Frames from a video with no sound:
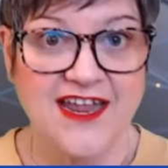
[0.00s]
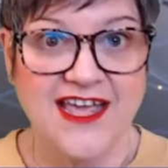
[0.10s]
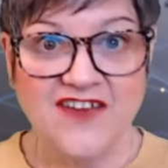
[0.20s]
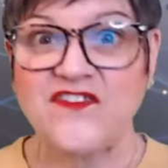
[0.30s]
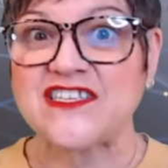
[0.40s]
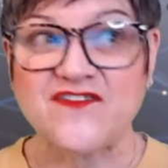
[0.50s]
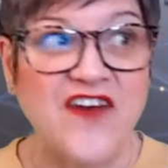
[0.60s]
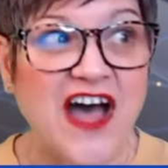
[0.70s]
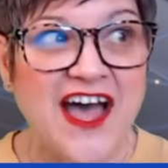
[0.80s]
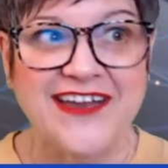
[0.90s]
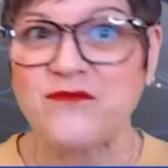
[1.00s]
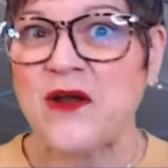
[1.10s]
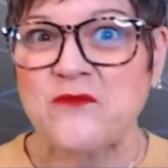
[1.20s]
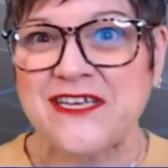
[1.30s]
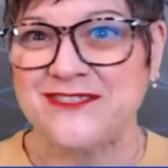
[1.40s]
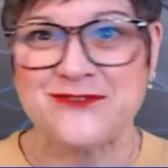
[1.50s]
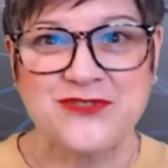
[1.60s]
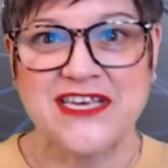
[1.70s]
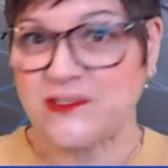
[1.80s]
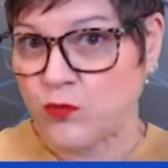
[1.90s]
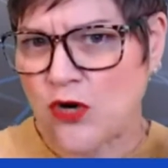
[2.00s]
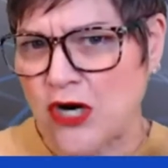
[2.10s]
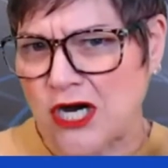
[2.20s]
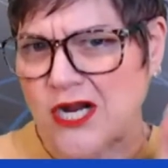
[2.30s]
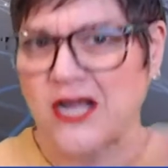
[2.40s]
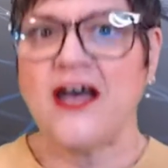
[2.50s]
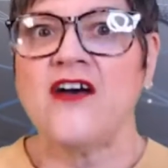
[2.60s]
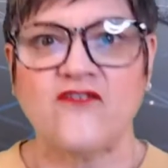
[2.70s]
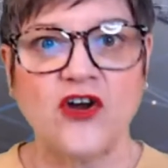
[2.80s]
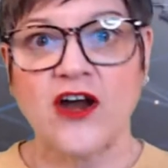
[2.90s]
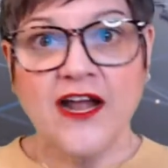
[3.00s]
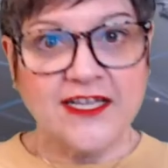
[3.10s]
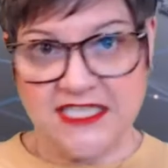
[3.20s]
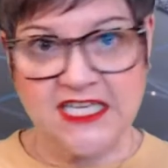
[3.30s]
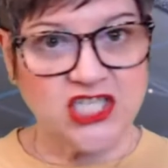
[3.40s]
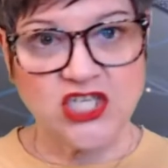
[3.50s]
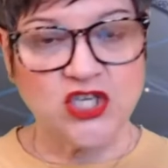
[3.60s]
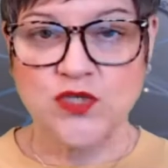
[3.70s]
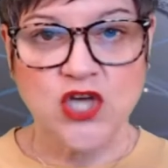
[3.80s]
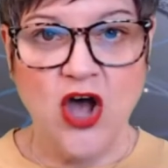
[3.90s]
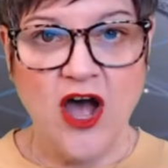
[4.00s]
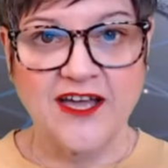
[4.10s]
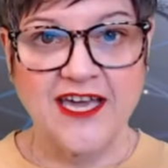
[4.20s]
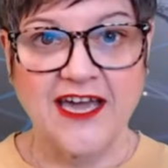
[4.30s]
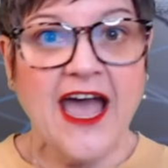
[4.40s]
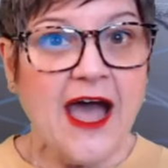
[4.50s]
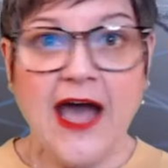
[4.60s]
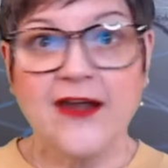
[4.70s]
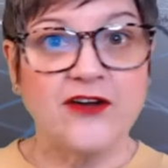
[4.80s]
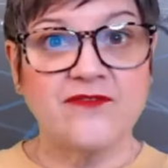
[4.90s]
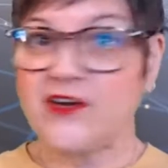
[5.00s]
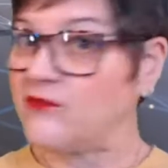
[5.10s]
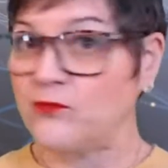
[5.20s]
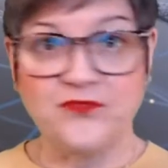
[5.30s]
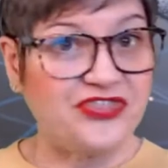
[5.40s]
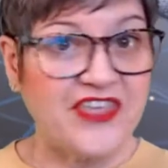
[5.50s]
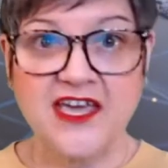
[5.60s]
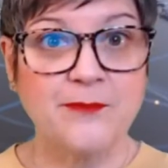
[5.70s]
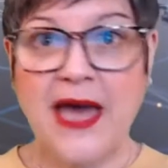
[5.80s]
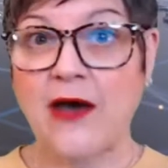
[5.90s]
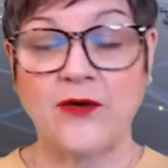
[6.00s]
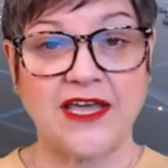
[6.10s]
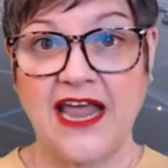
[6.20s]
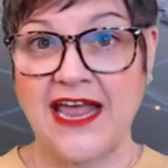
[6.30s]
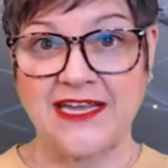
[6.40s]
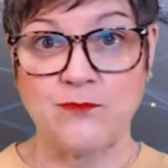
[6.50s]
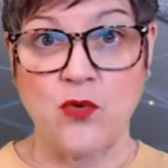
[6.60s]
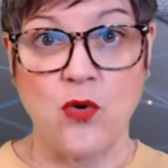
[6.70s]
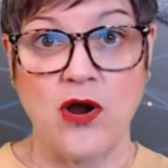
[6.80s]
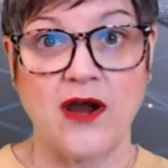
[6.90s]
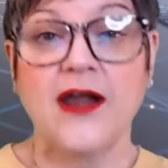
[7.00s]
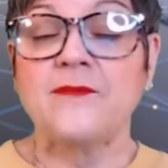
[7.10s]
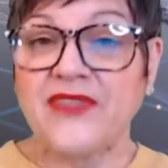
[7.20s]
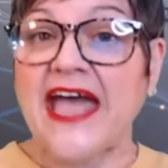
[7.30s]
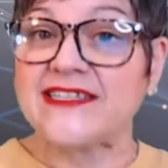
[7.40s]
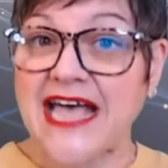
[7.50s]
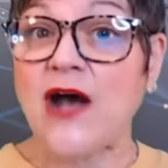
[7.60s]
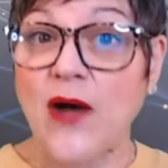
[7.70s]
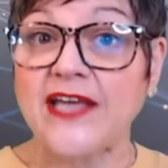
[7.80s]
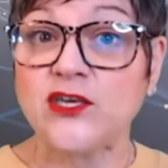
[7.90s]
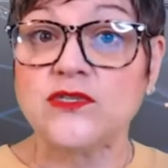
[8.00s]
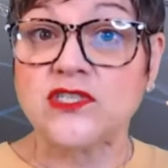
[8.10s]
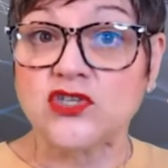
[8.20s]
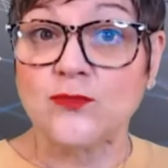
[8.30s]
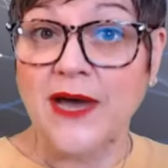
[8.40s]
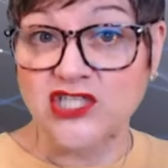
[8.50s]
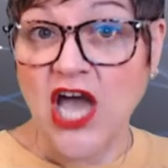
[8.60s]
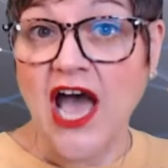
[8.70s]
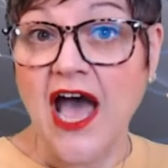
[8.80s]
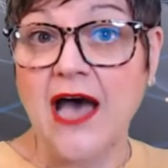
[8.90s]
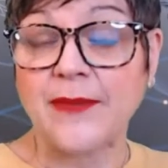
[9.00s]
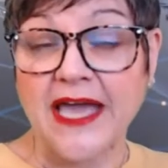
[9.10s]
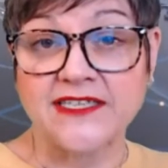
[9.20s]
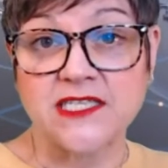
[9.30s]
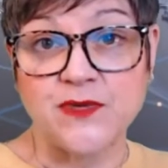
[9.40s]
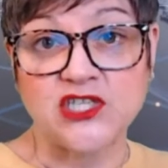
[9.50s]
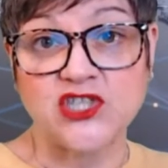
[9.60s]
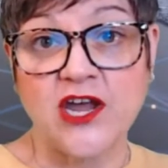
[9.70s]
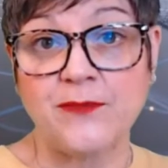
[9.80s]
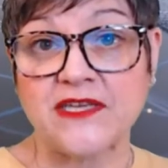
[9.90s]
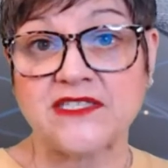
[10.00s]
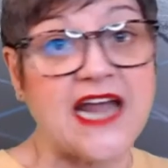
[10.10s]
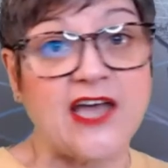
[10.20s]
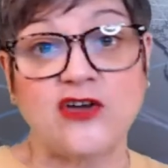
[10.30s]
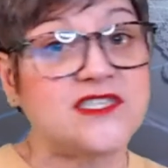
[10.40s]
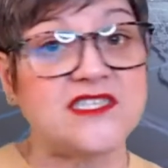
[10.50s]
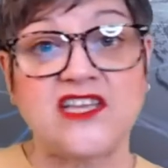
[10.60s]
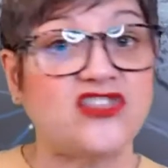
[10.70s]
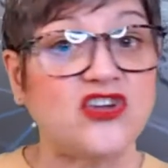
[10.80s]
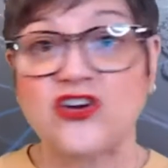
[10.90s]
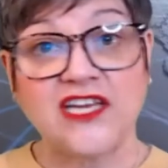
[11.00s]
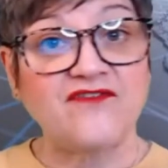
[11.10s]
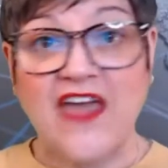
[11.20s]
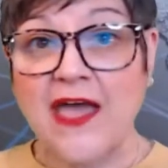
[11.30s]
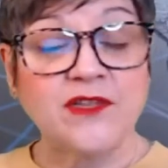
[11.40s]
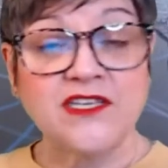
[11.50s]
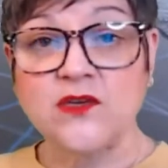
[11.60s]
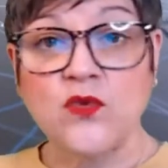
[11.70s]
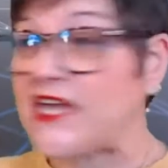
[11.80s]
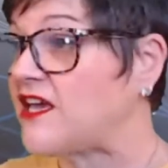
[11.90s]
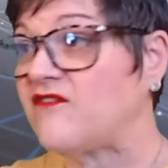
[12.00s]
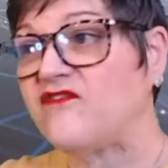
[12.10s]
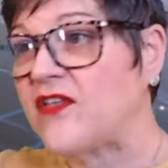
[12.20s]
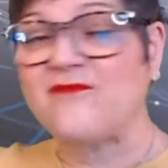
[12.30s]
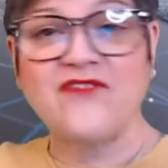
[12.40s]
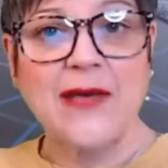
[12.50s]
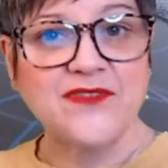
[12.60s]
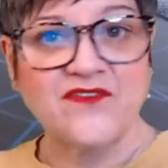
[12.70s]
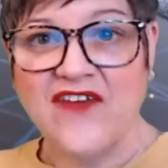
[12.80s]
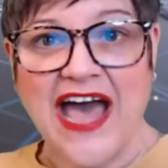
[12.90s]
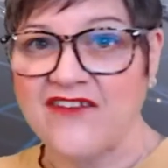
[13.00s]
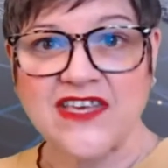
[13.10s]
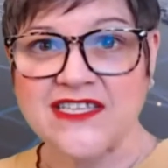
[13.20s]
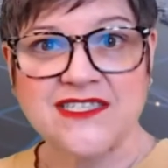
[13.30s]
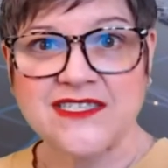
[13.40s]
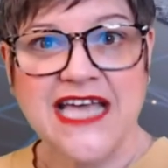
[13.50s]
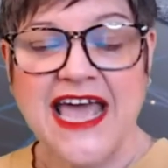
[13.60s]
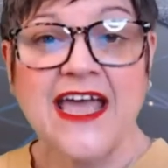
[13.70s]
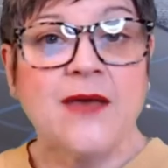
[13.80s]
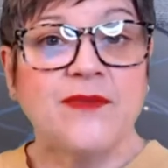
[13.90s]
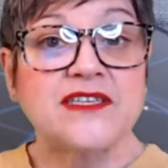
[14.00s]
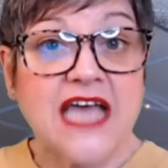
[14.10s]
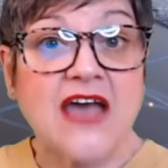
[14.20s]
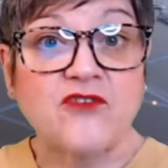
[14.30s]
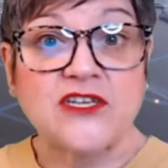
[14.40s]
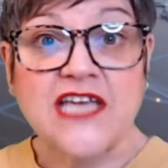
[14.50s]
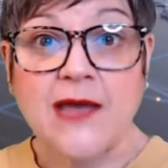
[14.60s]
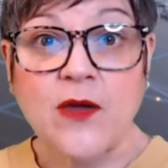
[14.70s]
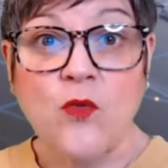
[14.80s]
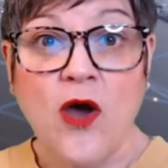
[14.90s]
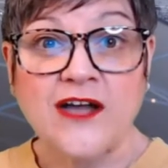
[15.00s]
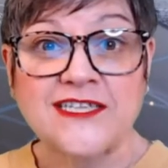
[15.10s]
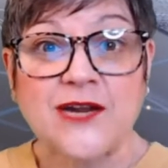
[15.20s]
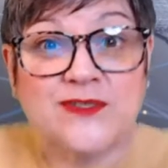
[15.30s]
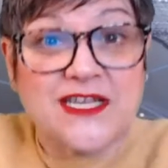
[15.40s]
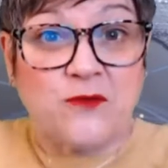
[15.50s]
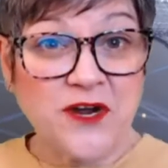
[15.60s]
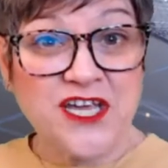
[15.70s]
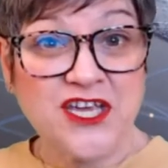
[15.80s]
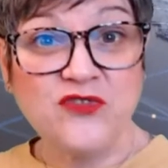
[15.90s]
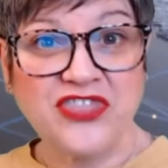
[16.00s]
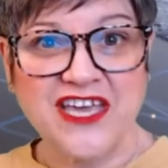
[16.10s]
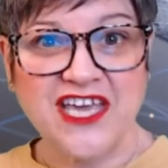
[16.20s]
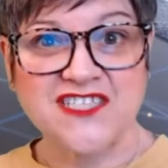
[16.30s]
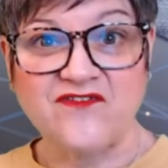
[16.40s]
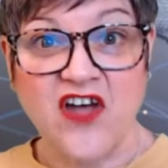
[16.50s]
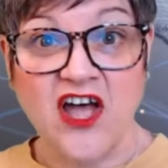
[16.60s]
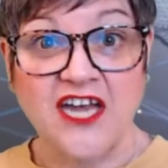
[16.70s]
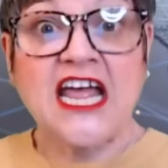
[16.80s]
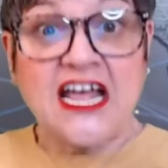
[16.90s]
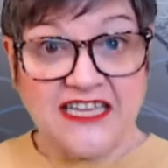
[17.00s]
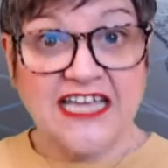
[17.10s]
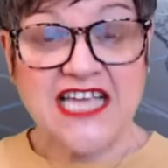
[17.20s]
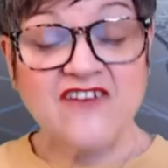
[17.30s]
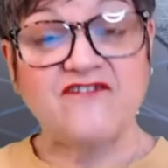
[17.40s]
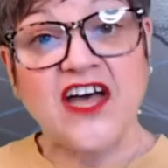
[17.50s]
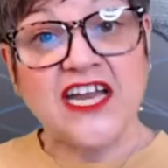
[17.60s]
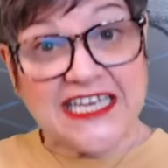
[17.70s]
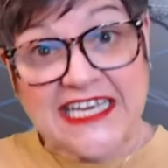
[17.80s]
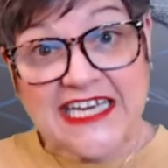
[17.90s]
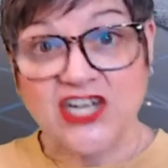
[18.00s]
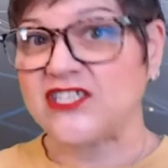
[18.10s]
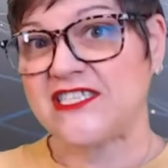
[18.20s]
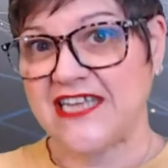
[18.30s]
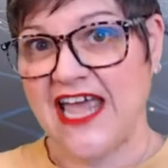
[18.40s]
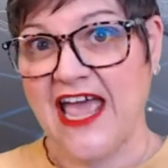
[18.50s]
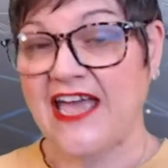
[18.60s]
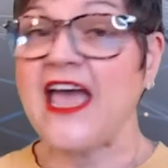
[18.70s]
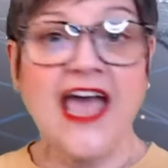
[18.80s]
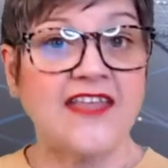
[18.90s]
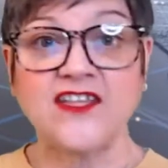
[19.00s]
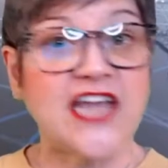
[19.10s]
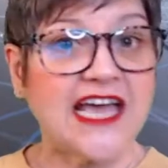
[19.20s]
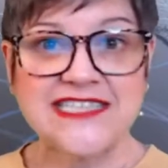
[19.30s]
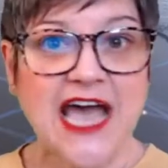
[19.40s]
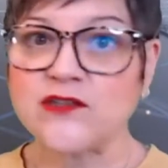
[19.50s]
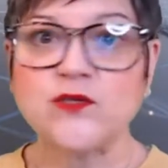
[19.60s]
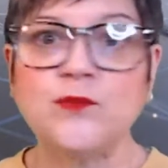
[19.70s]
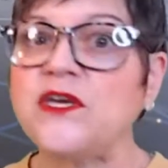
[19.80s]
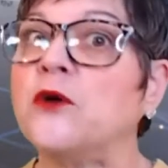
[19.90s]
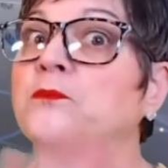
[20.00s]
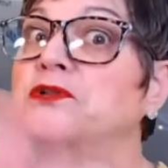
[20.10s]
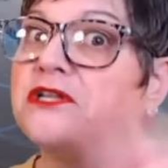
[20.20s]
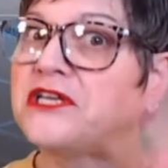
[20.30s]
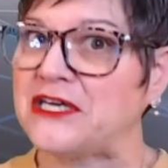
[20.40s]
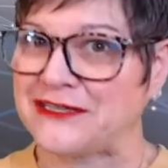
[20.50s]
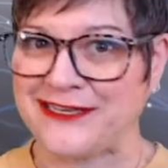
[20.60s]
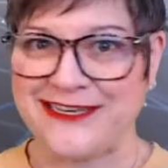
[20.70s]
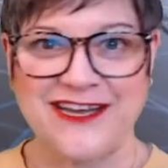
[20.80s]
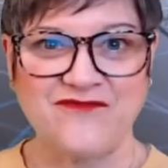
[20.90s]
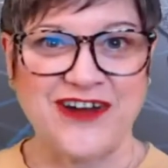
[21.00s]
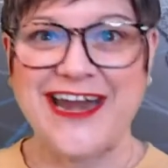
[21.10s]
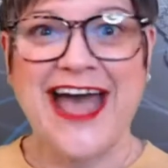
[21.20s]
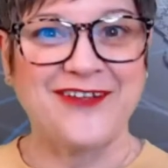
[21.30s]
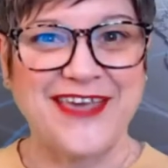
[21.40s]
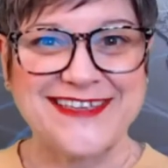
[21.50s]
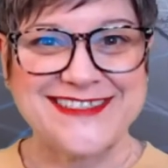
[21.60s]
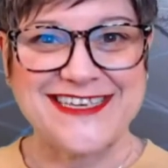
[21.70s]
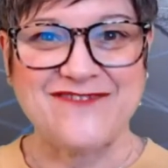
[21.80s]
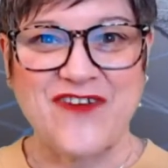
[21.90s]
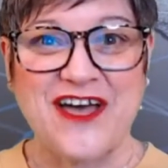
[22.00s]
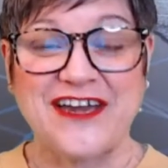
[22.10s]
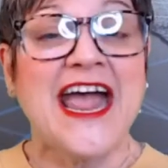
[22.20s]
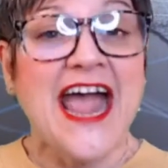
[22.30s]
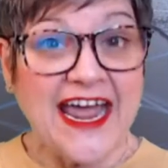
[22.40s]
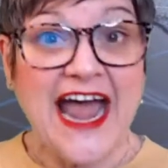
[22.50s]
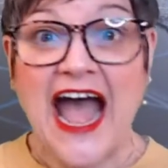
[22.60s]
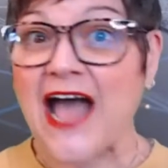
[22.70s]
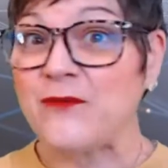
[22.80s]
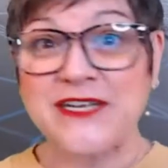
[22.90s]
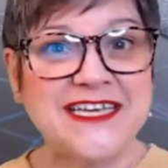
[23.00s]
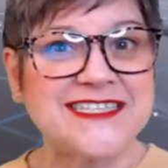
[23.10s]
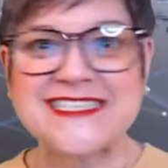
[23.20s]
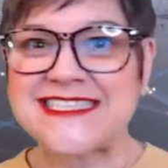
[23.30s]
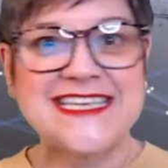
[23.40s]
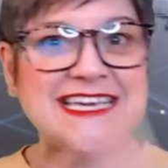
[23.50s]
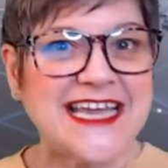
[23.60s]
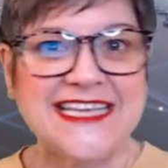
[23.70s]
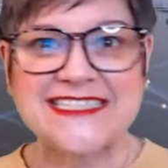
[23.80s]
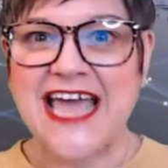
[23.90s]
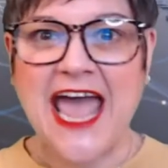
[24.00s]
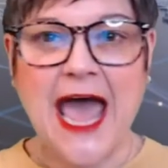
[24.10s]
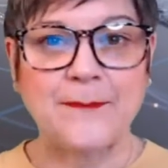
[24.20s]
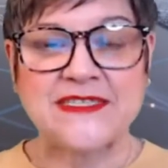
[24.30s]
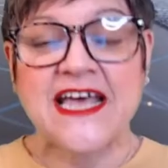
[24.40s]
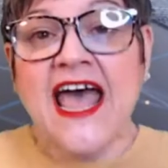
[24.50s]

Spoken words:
It feels fun when we do this work for teaching you talking. I don't even think about it anymore. That's how I used to do my job as a speech therapist. And I could see 30 families a week and flip-flop to 5 kids a day because every time I walked in, I was like, what do you think is fun? Let's have fun here today. And the next house would be completely different how they see fun. And I would get to see and adapt